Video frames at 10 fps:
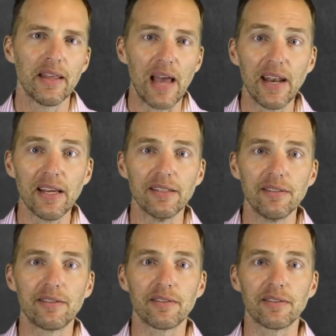That
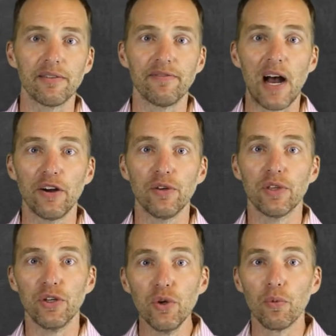is, the value in
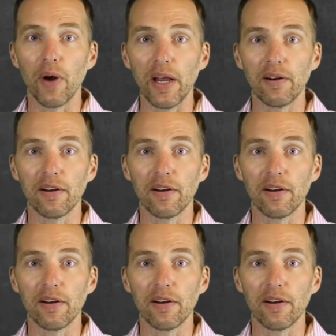the numerator